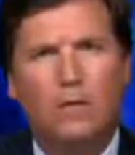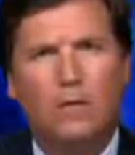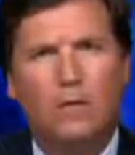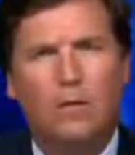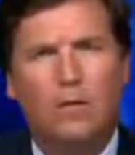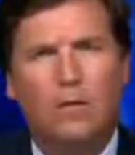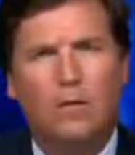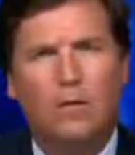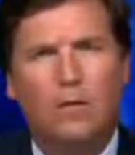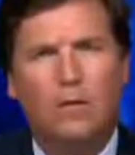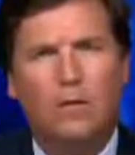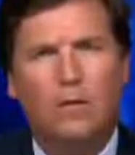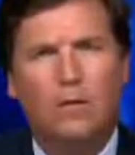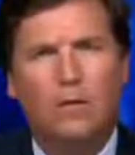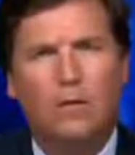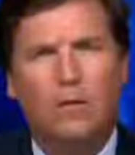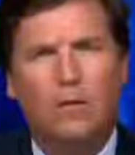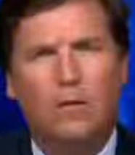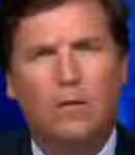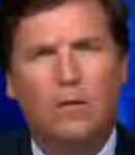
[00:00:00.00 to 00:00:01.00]

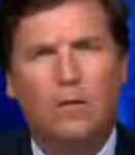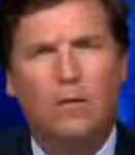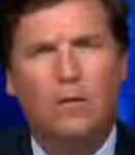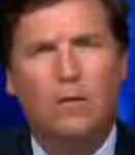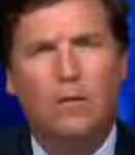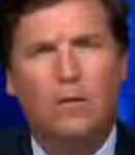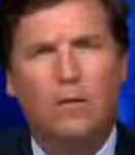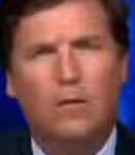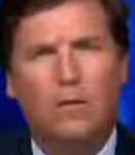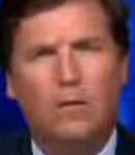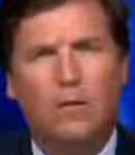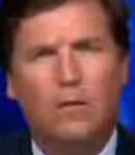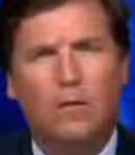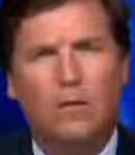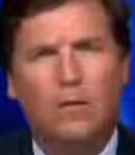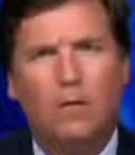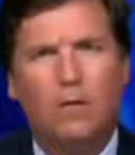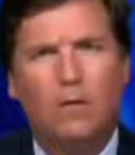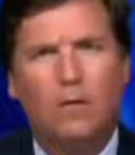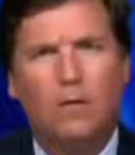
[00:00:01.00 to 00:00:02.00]

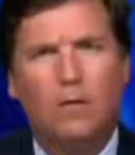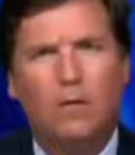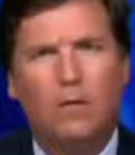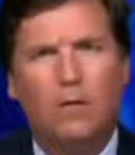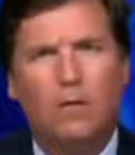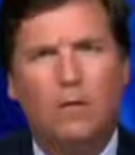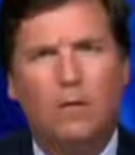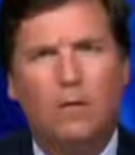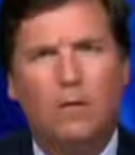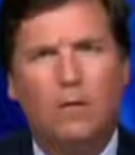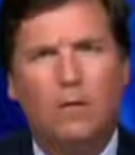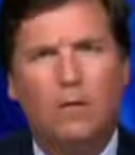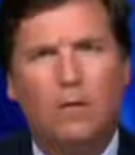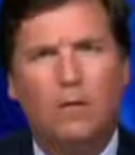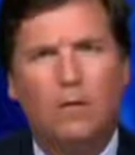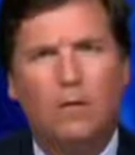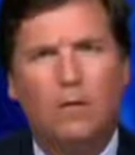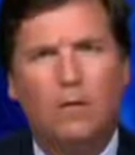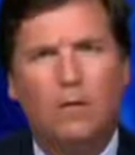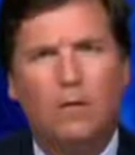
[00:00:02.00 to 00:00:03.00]

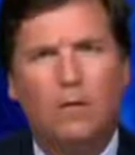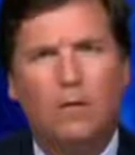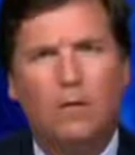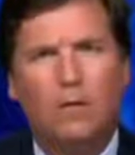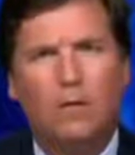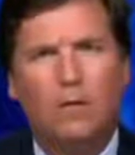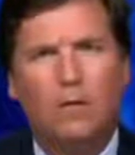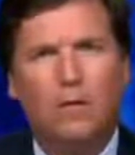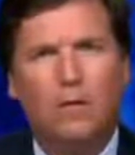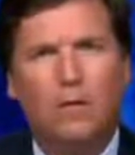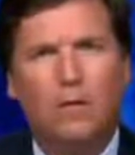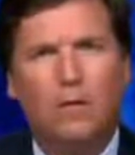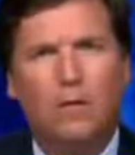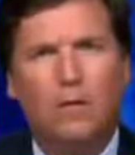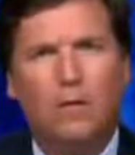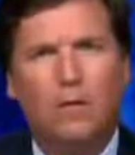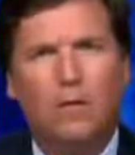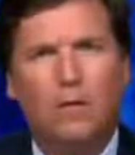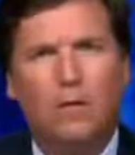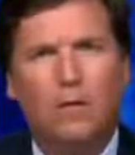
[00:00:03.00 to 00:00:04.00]

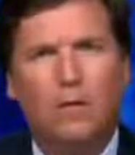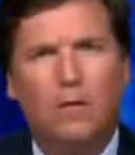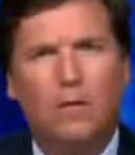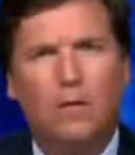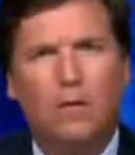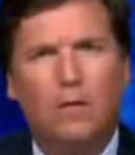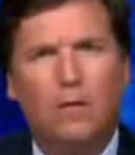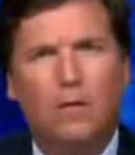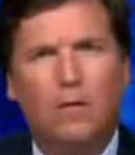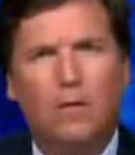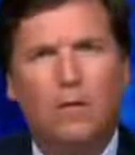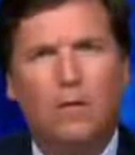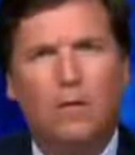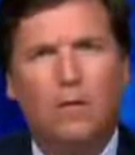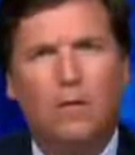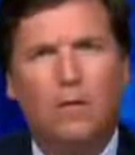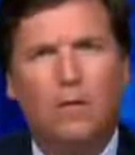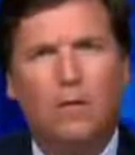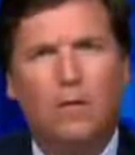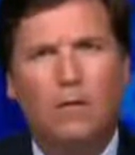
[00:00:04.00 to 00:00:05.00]

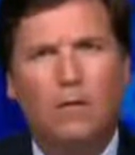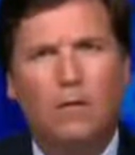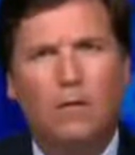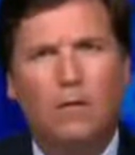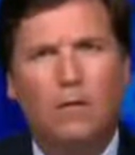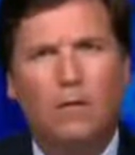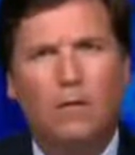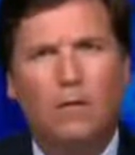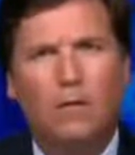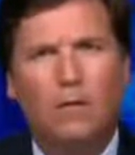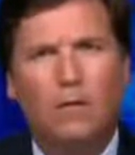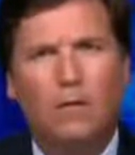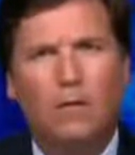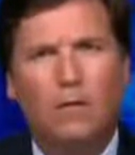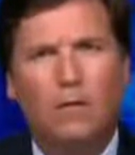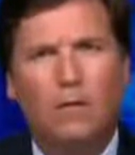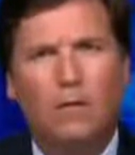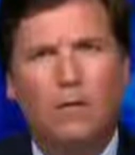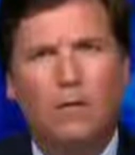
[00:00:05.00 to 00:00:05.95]
This person isn't speaking.